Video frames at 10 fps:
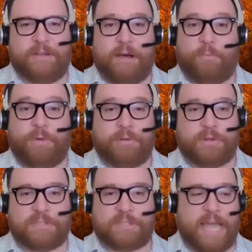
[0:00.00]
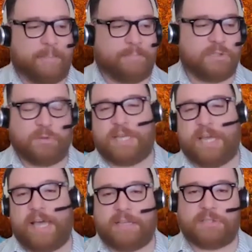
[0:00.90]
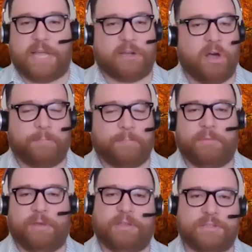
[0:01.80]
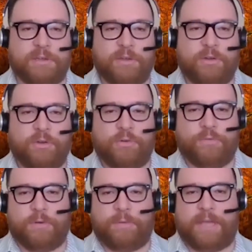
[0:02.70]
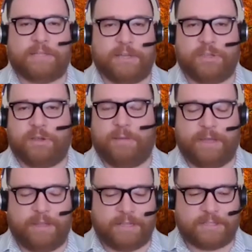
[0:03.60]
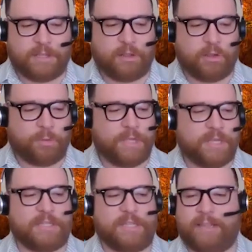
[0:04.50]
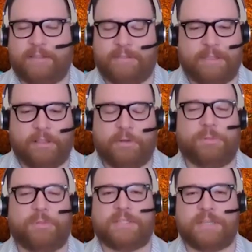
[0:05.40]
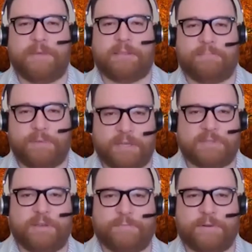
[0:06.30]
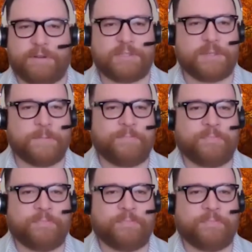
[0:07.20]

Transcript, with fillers: Um, whether it's the aptitude test, that compliment from that teacher. I mean, it's the little things like the little things can make the biggest difference.